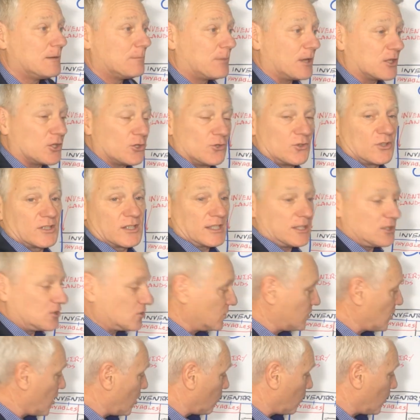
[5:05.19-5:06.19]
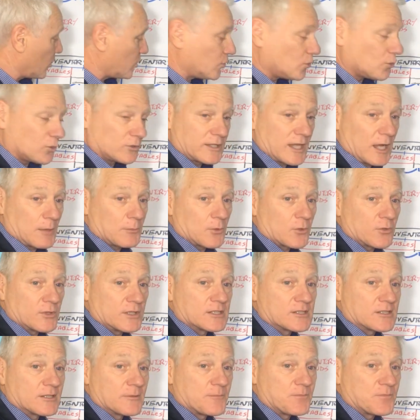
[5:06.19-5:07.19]
But you need to know what your number
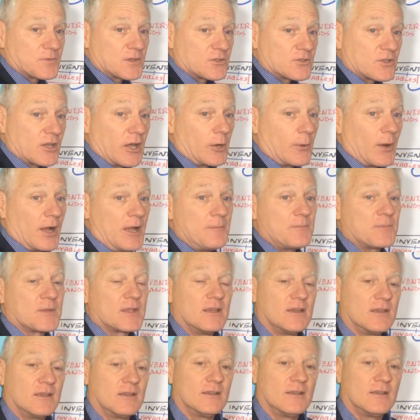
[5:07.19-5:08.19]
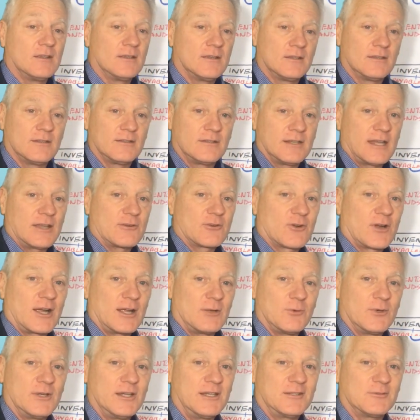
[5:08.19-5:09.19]
is. So anyway, have a
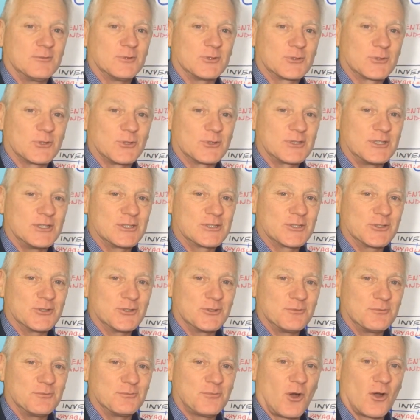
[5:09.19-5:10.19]
great week and we'll talk to you soon.